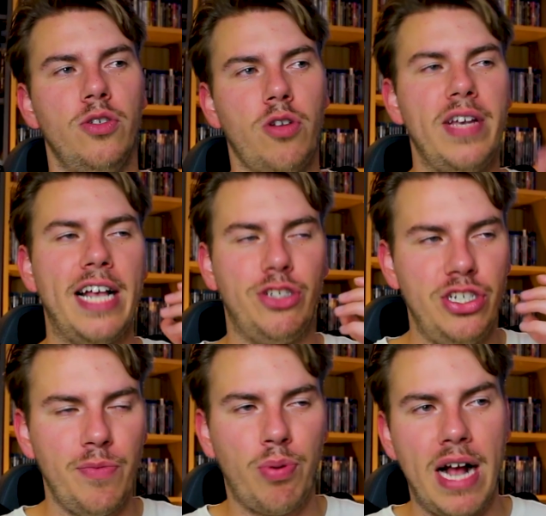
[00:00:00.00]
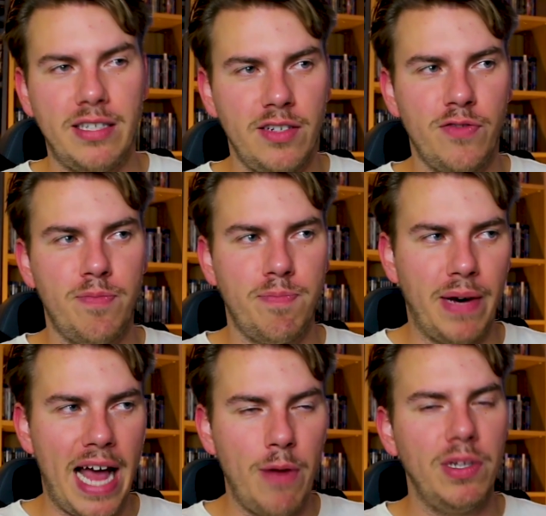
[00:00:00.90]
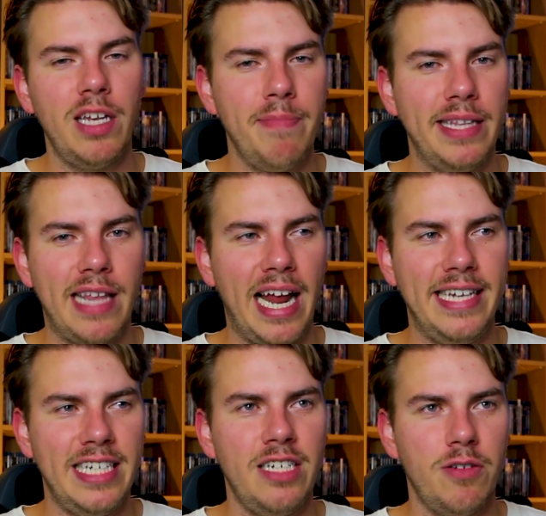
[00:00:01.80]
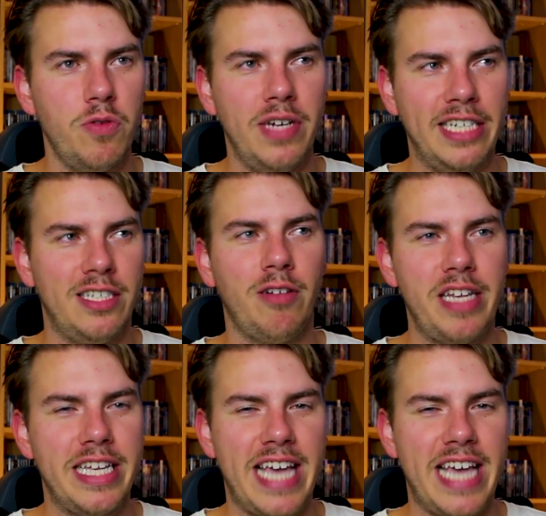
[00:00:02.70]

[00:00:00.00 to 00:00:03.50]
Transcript: So yes, she's impressive, but I will admit that I didn't necessarily